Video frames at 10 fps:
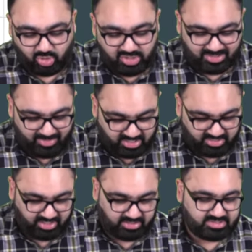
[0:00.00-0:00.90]
show you some other
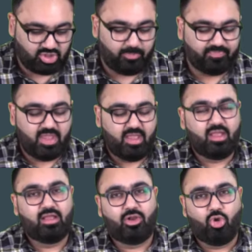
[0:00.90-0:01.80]
things. So
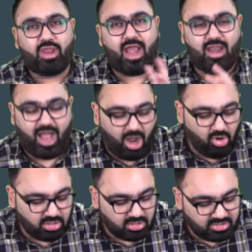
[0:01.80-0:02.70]
look at
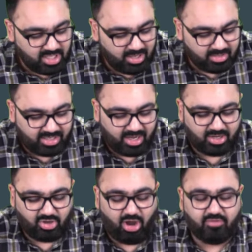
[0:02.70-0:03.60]
how the
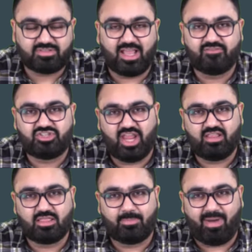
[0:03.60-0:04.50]
cutoffs have
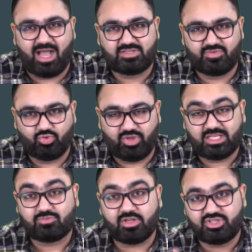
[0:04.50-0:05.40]
changed in the past few
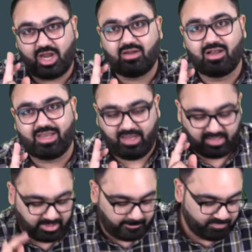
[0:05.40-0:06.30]
years for general
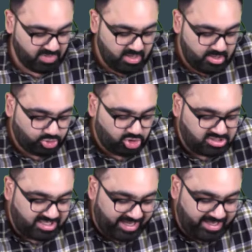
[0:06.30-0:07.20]
category.
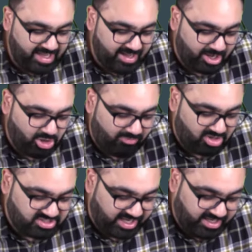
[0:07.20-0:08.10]
2019 cutoff
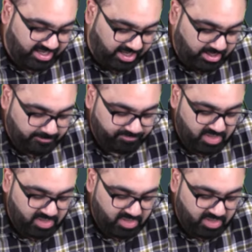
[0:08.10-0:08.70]
was 98,